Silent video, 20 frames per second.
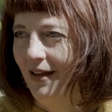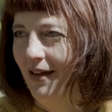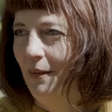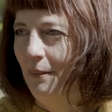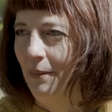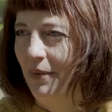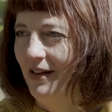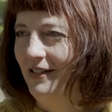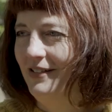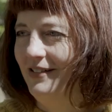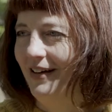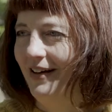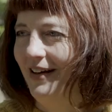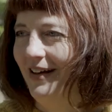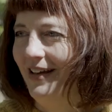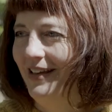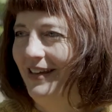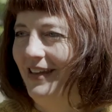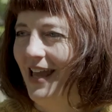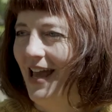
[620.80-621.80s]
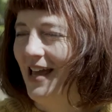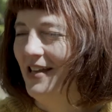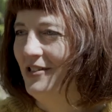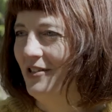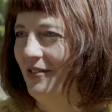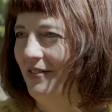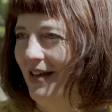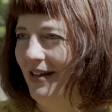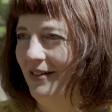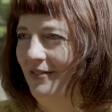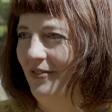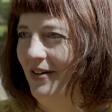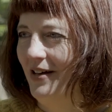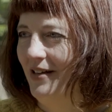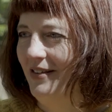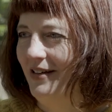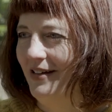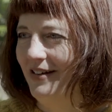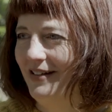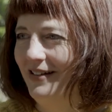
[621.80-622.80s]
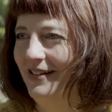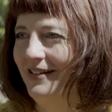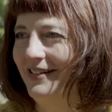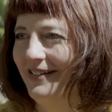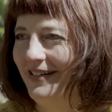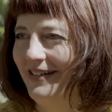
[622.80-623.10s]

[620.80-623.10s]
But so that were the